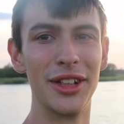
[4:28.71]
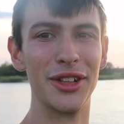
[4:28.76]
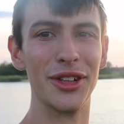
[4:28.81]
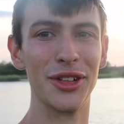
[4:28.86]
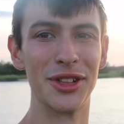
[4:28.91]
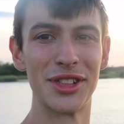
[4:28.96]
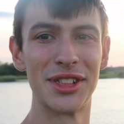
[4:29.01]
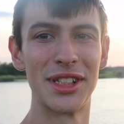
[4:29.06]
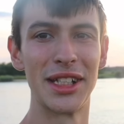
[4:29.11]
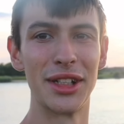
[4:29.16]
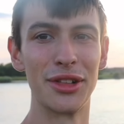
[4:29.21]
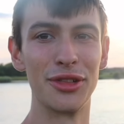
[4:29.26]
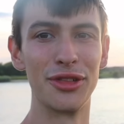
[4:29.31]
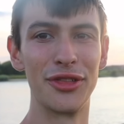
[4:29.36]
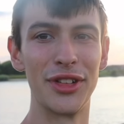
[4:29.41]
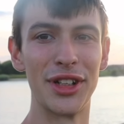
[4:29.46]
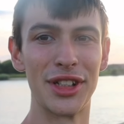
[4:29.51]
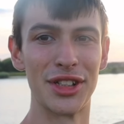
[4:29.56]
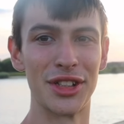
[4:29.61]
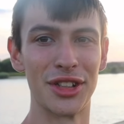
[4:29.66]
Not a single
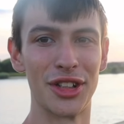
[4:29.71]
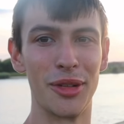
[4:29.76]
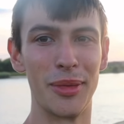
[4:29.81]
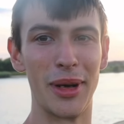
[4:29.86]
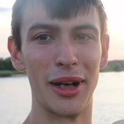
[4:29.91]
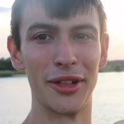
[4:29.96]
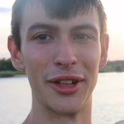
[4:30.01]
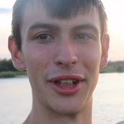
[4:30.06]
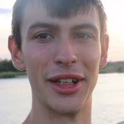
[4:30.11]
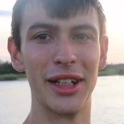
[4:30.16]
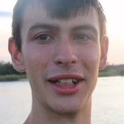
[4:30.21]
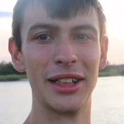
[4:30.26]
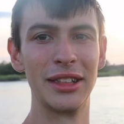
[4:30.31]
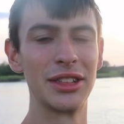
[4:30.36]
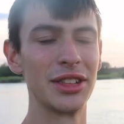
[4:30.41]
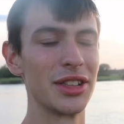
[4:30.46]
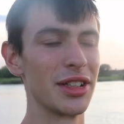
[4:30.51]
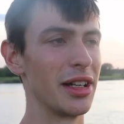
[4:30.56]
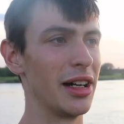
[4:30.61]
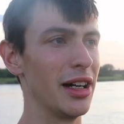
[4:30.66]
fish has come out yet.
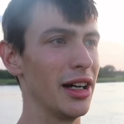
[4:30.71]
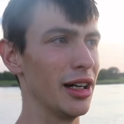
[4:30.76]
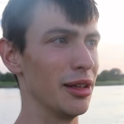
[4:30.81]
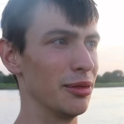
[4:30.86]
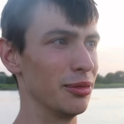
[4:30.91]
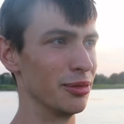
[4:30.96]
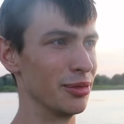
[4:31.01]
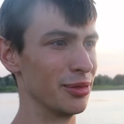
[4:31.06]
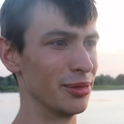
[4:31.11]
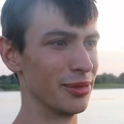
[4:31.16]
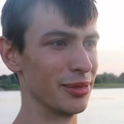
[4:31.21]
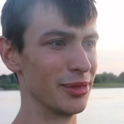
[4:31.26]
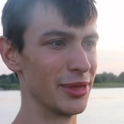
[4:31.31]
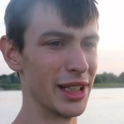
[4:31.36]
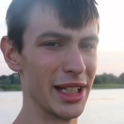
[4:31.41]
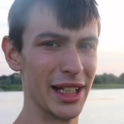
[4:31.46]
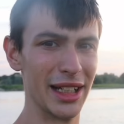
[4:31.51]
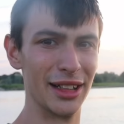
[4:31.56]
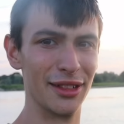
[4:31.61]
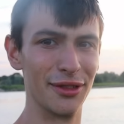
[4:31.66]

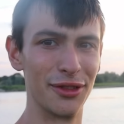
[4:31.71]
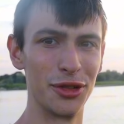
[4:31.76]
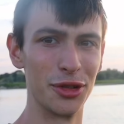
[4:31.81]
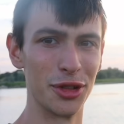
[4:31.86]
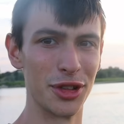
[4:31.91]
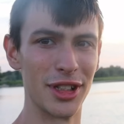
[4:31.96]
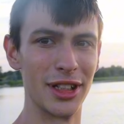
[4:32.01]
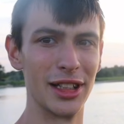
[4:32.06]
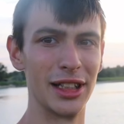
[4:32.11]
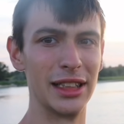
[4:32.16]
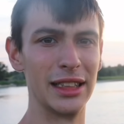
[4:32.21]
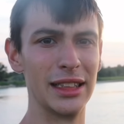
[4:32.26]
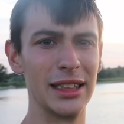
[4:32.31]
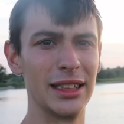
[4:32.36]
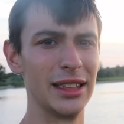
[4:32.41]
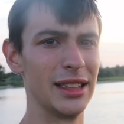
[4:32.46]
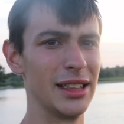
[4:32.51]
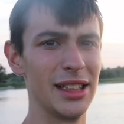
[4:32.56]
Yeah, unfortunately,